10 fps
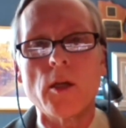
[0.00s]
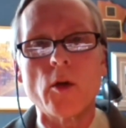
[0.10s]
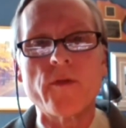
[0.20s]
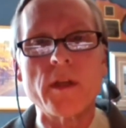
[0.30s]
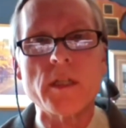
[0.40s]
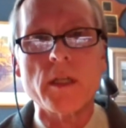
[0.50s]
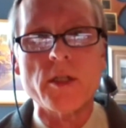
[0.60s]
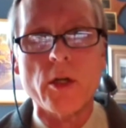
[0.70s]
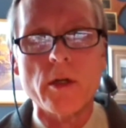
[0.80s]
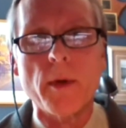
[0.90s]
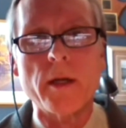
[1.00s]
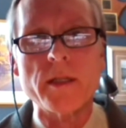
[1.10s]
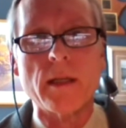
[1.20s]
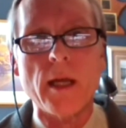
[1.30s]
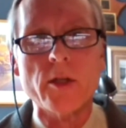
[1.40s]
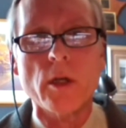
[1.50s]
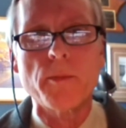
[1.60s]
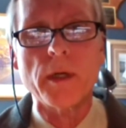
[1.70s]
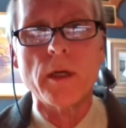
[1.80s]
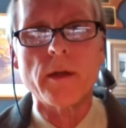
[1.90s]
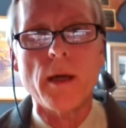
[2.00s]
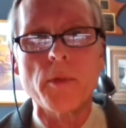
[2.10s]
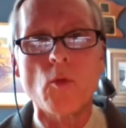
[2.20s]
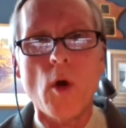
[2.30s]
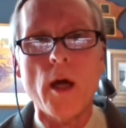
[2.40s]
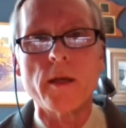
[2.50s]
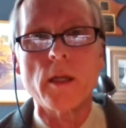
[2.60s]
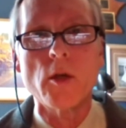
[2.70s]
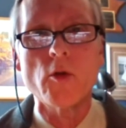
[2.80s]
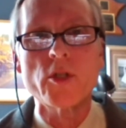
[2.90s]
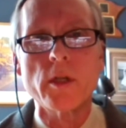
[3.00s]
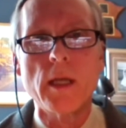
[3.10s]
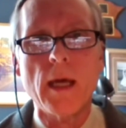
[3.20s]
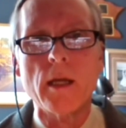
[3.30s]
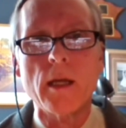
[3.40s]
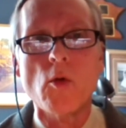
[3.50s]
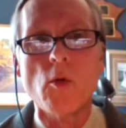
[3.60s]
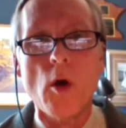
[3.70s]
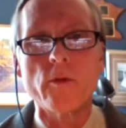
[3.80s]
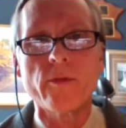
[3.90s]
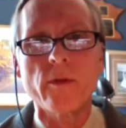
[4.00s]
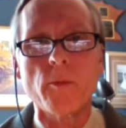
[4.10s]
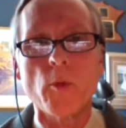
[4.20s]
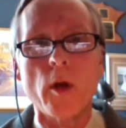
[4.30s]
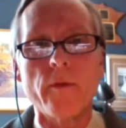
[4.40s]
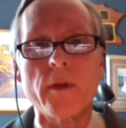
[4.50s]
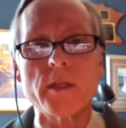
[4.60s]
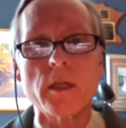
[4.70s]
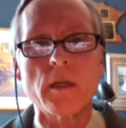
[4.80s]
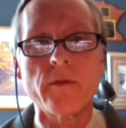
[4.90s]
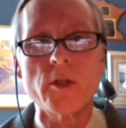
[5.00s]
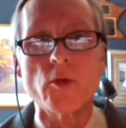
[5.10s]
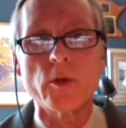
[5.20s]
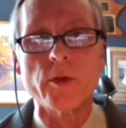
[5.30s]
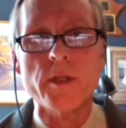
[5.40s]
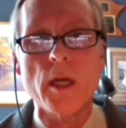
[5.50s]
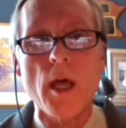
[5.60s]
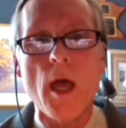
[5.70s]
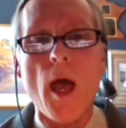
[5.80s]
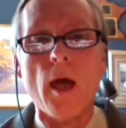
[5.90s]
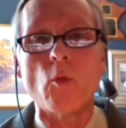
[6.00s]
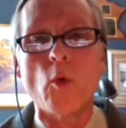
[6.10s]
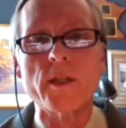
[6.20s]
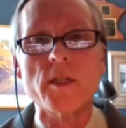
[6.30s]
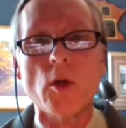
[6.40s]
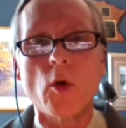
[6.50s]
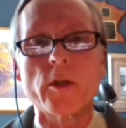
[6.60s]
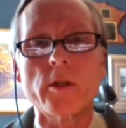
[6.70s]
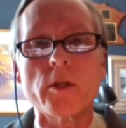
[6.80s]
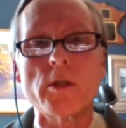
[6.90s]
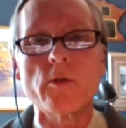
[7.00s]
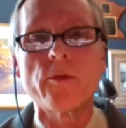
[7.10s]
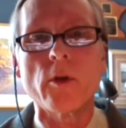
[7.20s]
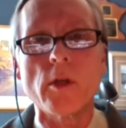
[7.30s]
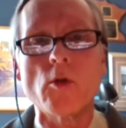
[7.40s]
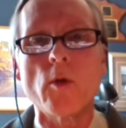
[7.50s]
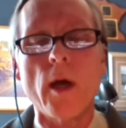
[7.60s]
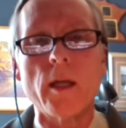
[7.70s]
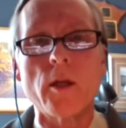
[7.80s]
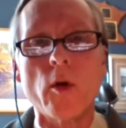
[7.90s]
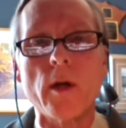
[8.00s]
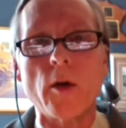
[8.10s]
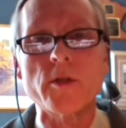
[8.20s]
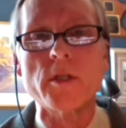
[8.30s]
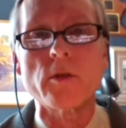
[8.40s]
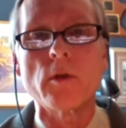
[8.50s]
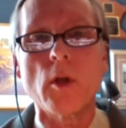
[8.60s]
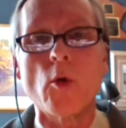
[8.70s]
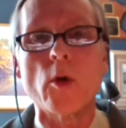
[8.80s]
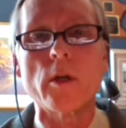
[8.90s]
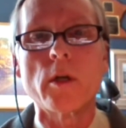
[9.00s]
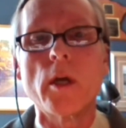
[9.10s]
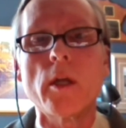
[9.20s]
you know, if he's concerned about his electric bill, number one, you should get a quote from one of these individuals on what solar could do for you at your house to lower